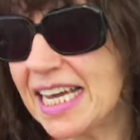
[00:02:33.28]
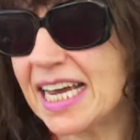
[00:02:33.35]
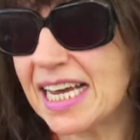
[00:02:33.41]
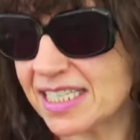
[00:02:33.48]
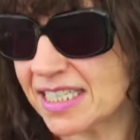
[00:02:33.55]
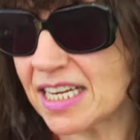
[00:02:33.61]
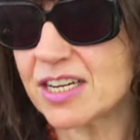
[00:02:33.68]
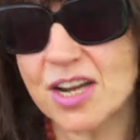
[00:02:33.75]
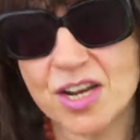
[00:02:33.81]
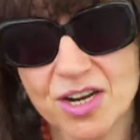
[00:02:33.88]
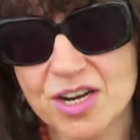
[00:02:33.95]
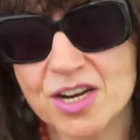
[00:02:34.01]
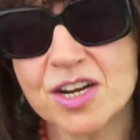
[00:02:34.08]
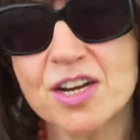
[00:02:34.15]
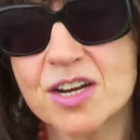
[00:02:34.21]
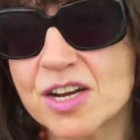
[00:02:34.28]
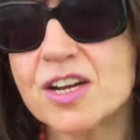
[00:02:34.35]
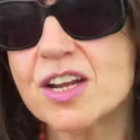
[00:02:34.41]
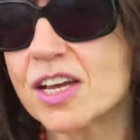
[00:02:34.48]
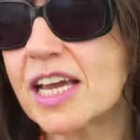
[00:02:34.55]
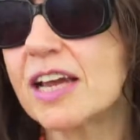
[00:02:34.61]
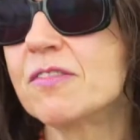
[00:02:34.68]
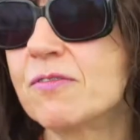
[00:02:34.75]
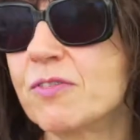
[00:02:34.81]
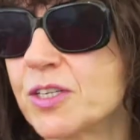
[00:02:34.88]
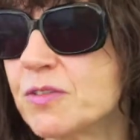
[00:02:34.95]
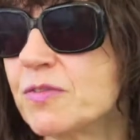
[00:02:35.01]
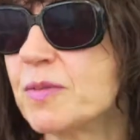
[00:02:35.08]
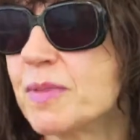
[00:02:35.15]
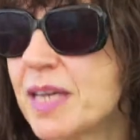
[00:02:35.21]
EA said, no, get in
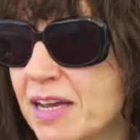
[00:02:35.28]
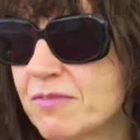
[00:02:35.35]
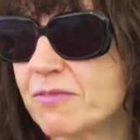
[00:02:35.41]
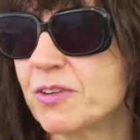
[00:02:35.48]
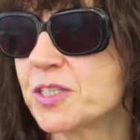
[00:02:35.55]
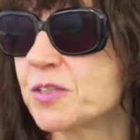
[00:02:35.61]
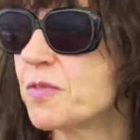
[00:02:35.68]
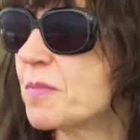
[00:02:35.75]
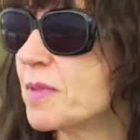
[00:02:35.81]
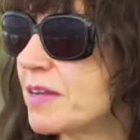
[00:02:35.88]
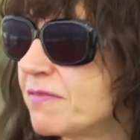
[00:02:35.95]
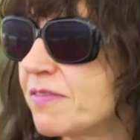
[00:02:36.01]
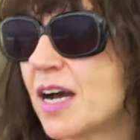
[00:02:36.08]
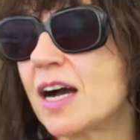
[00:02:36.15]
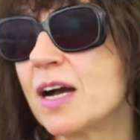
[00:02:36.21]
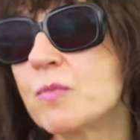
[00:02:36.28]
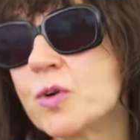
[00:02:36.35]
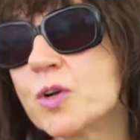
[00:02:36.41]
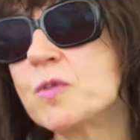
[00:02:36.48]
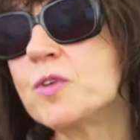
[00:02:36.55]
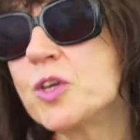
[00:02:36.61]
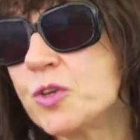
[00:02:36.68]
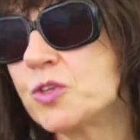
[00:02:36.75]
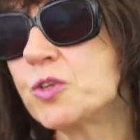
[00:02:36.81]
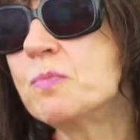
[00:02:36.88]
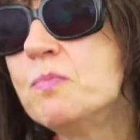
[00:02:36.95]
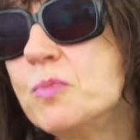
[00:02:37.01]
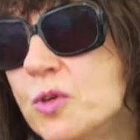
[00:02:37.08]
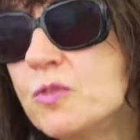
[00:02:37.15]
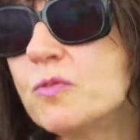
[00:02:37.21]
front of him, get in front of him. And in fact, I want you to
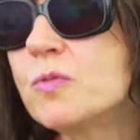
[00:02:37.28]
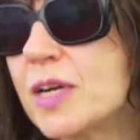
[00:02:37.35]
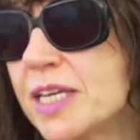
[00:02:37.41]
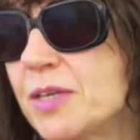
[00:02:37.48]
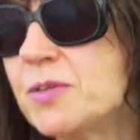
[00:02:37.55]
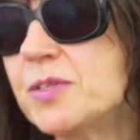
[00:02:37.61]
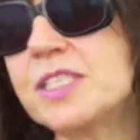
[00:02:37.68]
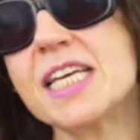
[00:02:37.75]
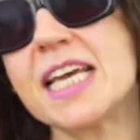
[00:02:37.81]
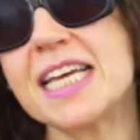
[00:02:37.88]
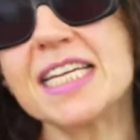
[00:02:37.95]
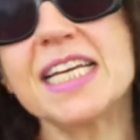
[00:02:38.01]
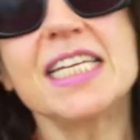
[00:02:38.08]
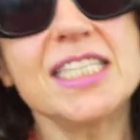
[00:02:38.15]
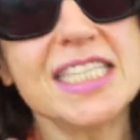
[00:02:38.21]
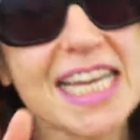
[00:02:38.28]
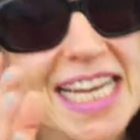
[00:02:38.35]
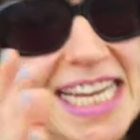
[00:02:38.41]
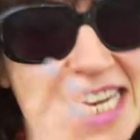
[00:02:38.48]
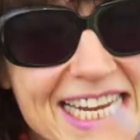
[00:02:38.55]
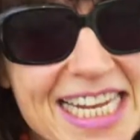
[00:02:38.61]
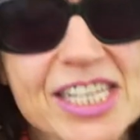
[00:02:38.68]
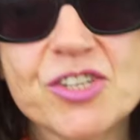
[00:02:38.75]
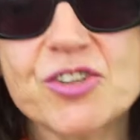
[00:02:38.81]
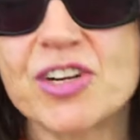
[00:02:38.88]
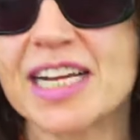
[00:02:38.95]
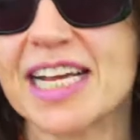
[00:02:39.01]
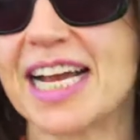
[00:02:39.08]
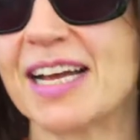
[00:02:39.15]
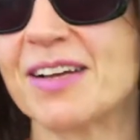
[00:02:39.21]
move where you sit to literally